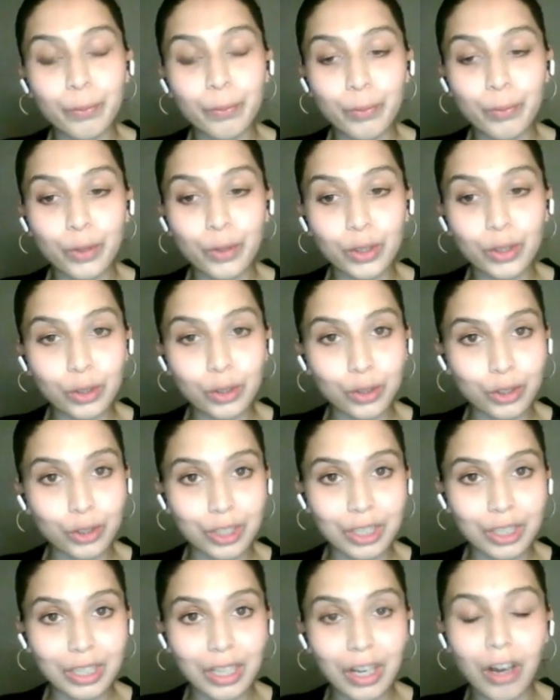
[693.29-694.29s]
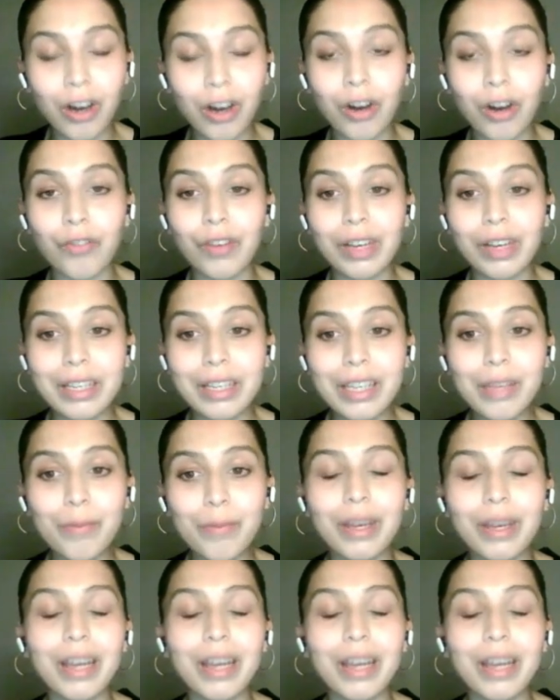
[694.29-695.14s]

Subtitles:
production of anemia,